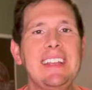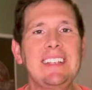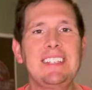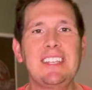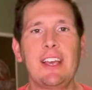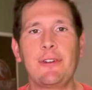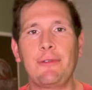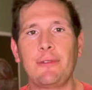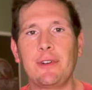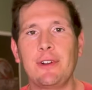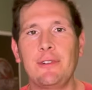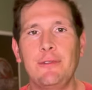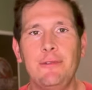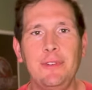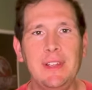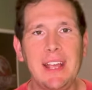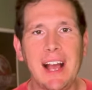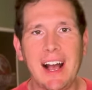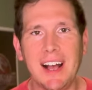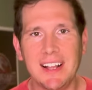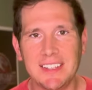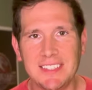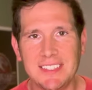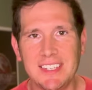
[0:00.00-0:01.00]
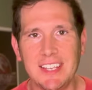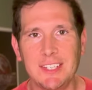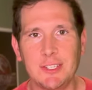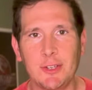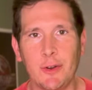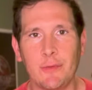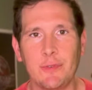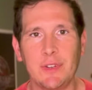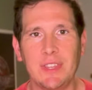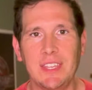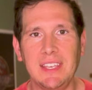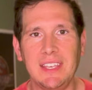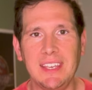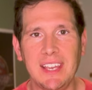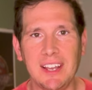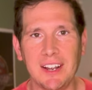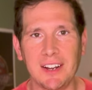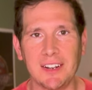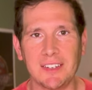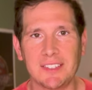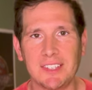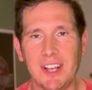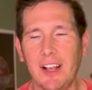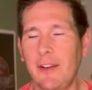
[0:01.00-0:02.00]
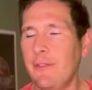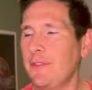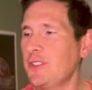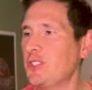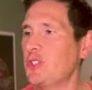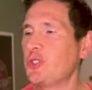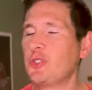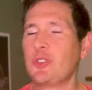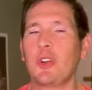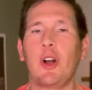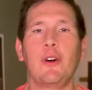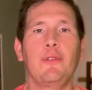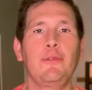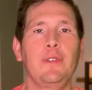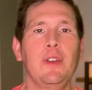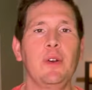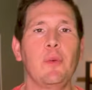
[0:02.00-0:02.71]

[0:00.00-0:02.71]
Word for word: different fiancées over the years, all of his trophy